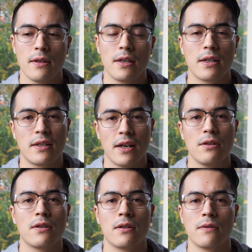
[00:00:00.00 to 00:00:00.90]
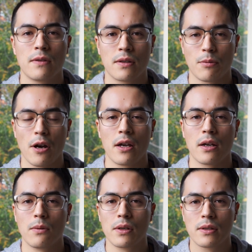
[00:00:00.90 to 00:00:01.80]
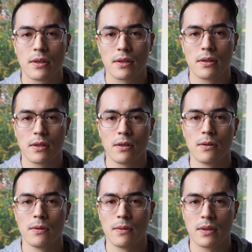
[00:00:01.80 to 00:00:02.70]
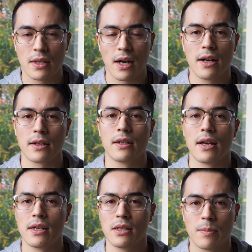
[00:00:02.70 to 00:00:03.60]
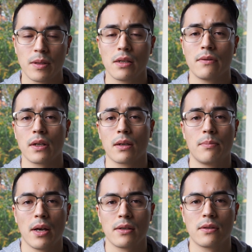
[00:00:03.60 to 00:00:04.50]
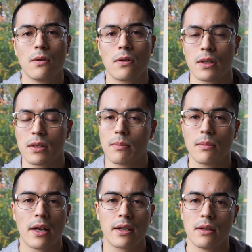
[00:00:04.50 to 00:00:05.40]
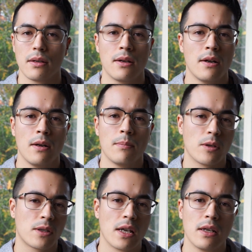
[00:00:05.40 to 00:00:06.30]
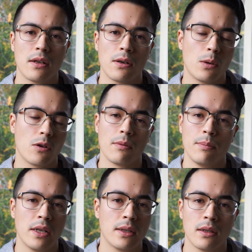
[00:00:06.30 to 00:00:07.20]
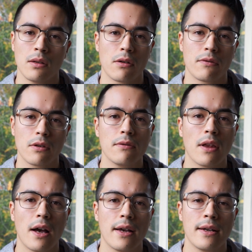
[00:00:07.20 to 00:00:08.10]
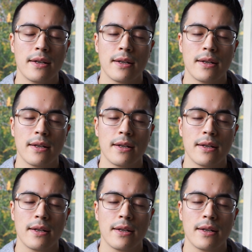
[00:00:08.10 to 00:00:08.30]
the intention of spraying was to target a specific pest organism, like a mosquito or a beetle or a fruit fly.